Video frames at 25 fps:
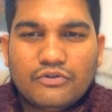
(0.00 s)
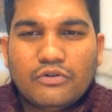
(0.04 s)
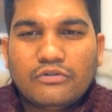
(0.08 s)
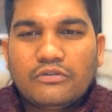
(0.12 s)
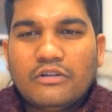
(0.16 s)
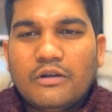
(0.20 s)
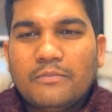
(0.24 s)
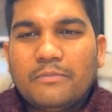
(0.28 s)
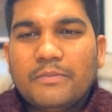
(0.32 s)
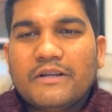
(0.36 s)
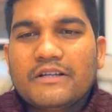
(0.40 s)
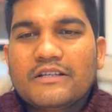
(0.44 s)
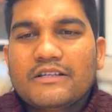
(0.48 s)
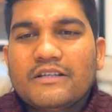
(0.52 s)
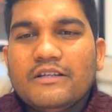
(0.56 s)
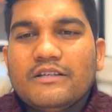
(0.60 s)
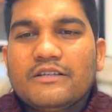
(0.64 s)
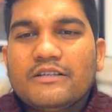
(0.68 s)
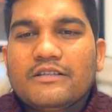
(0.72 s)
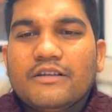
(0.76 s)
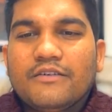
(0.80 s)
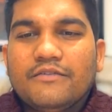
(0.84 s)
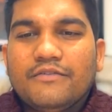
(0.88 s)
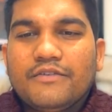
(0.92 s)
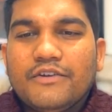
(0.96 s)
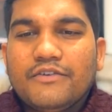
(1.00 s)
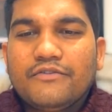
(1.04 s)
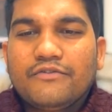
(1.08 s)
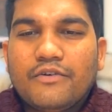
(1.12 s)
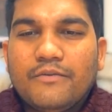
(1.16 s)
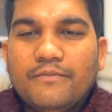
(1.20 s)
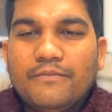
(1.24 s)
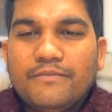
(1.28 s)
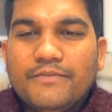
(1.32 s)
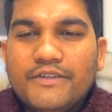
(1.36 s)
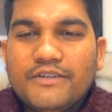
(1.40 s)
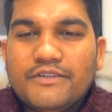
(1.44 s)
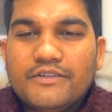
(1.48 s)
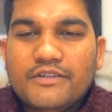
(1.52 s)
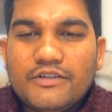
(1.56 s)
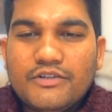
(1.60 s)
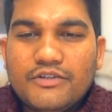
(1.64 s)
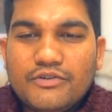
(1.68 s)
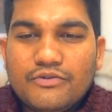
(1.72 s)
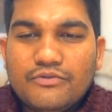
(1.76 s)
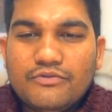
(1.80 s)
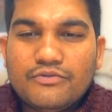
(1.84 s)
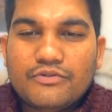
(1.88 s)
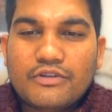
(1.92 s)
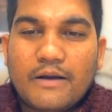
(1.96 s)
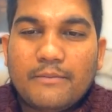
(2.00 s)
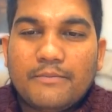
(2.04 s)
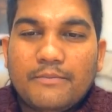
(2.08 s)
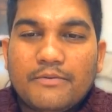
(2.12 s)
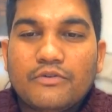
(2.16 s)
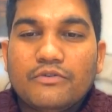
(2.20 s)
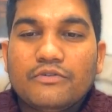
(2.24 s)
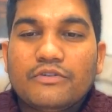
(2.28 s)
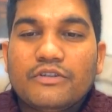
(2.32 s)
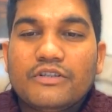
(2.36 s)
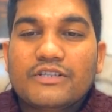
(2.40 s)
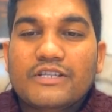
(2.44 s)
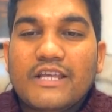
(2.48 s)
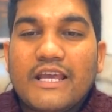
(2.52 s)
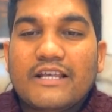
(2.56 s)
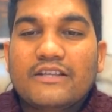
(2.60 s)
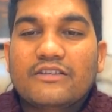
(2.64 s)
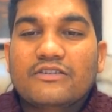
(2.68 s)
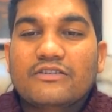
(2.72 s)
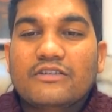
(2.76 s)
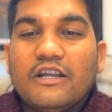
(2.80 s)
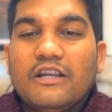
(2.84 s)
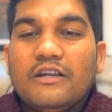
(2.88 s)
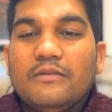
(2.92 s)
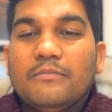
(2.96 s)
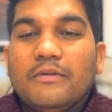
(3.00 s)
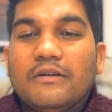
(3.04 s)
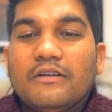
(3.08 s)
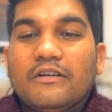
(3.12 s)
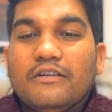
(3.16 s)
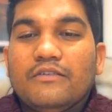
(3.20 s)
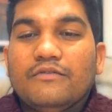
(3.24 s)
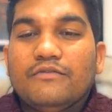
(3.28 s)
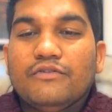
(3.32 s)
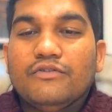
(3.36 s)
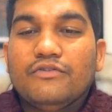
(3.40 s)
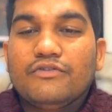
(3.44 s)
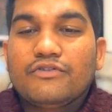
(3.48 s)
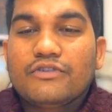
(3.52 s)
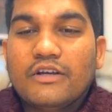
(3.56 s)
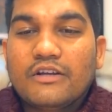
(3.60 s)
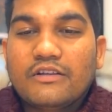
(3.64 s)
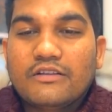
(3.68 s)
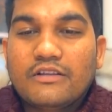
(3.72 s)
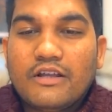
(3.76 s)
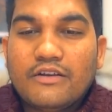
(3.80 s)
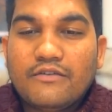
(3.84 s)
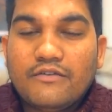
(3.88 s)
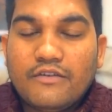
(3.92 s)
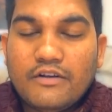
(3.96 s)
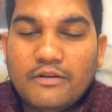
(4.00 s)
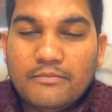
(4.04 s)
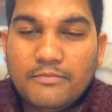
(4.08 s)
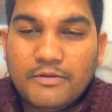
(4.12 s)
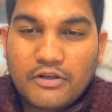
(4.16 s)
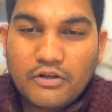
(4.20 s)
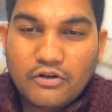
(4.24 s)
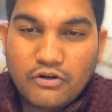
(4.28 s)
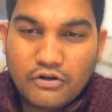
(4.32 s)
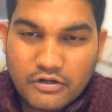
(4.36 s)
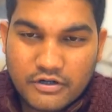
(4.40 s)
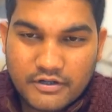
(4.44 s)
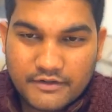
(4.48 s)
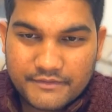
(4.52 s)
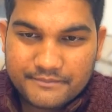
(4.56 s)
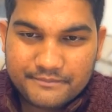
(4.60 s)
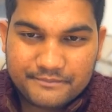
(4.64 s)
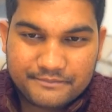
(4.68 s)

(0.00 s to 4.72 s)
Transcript: though the person is suffering from these issues up to this extent, but in future there will be good.